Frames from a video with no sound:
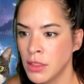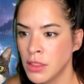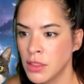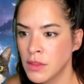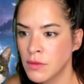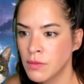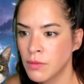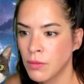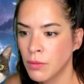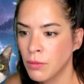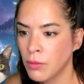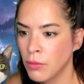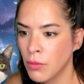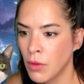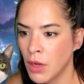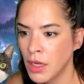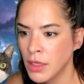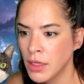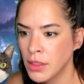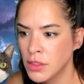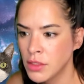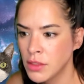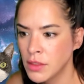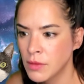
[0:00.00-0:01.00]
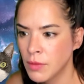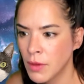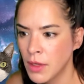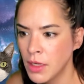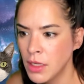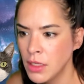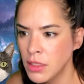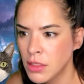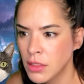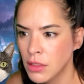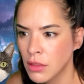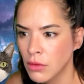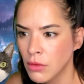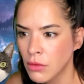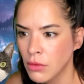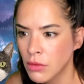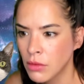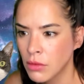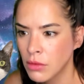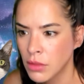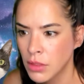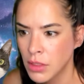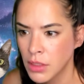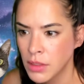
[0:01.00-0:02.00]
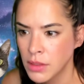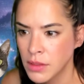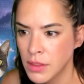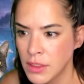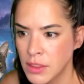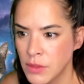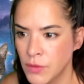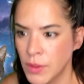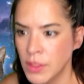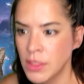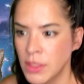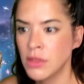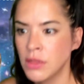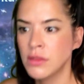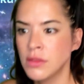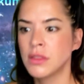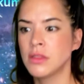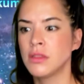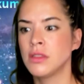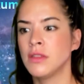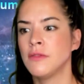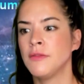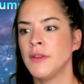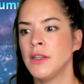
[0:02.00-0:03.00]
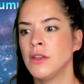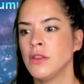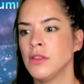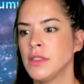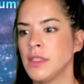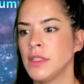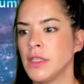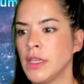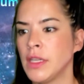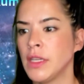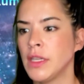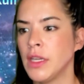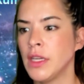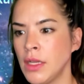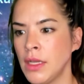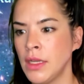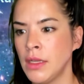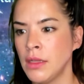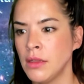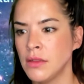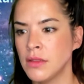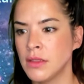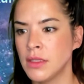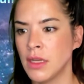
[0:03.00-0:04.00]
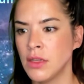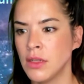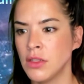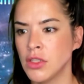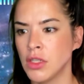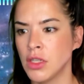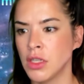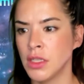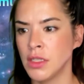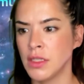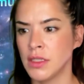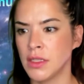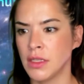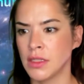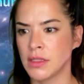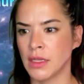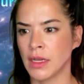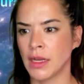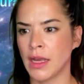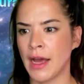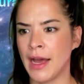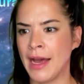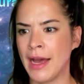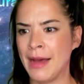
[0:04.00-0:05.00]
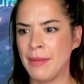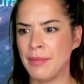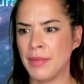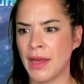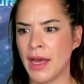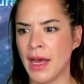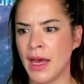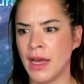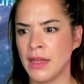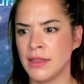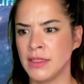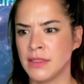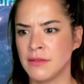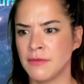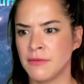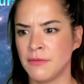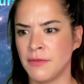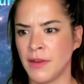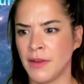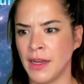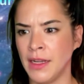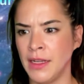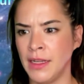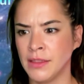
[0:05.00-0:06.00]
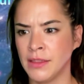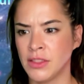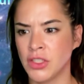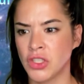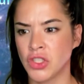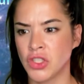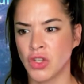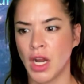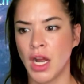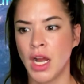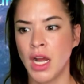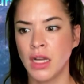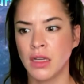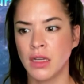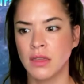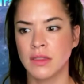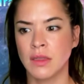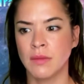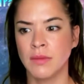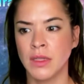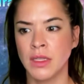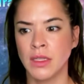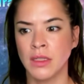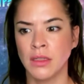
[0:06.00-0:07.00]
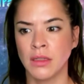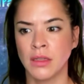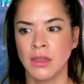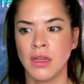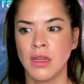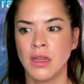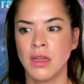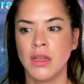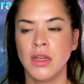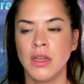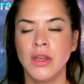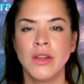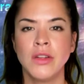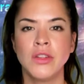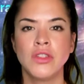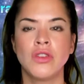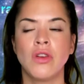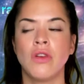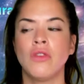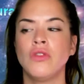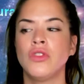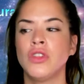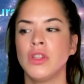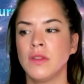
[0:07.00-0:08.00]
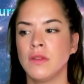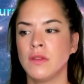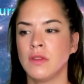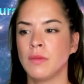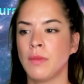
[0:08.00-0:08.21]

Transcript: mean, I just read it to you. says Windows Defender Security Center, and it says like app ads finance track something, Trojan